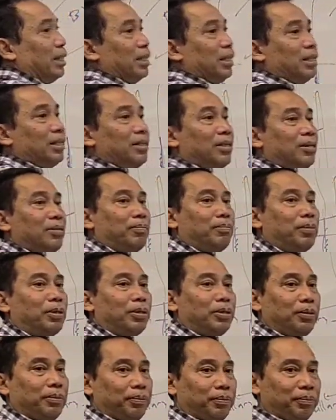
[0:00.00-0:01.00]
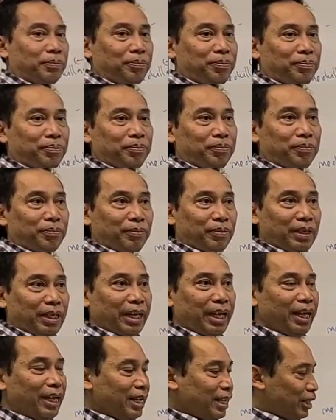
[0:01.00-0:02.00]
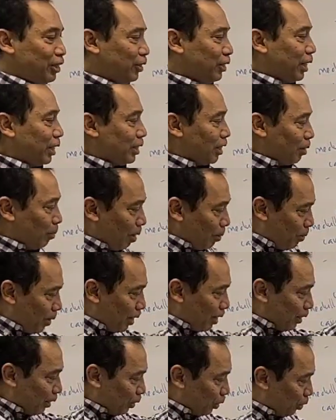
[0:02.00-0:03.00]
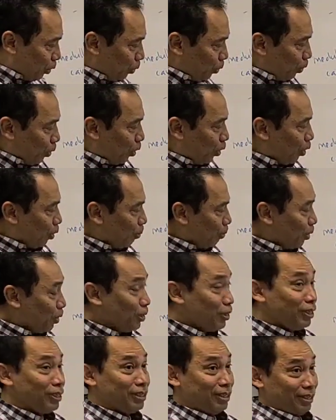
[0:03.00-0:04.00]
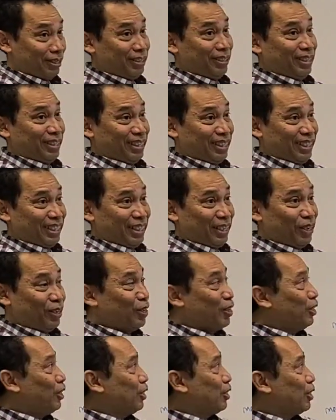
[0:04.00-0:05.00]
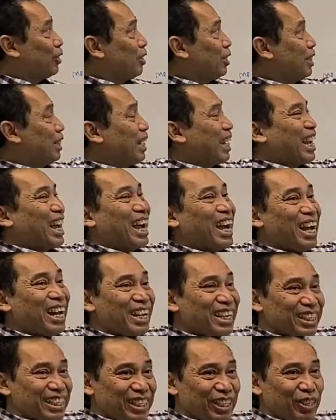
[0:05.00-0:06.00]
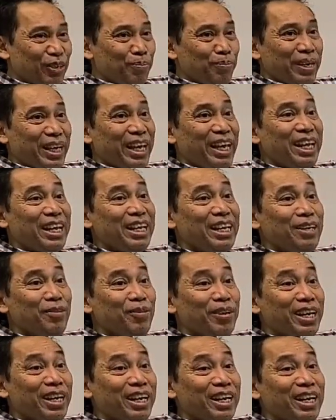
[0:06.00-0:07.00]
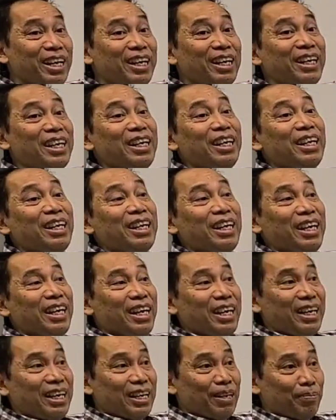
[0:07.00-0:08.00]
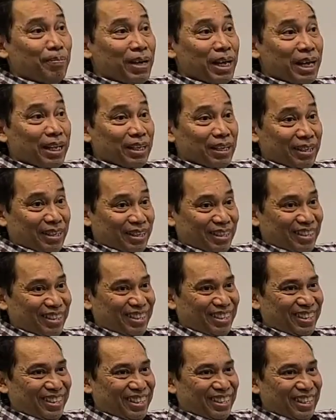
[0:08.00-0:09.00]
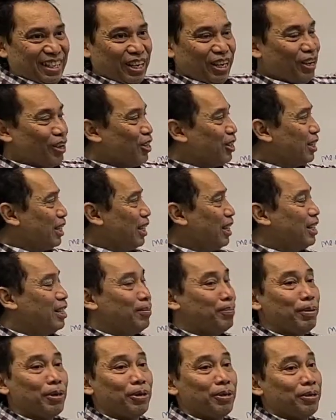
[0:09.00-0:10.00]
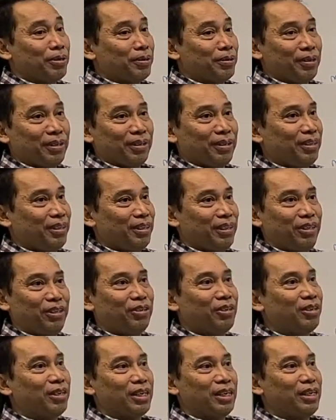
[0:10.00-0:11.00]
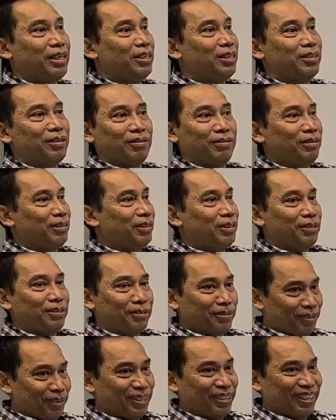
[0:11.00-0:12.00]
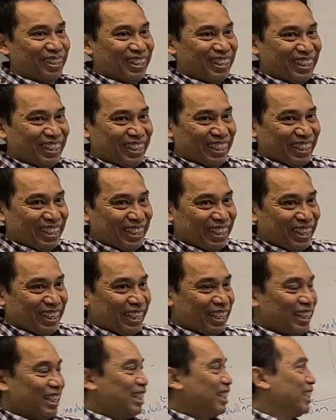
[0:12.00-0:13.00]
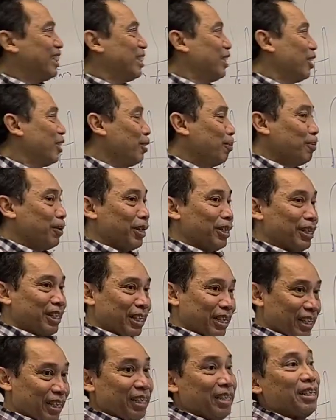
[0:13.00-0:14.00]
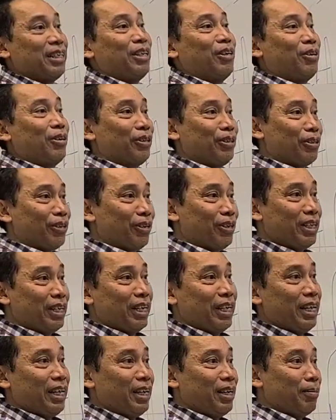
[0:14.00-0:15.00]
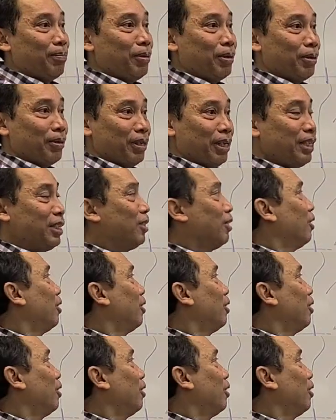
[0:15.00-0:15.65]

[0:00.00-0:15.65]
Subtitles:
the bone. Okay, so just remember, 2 hormones control the calcium in where? In the blood, not in the bone. You don't really know, you know. It's not about controlling in the bone. It's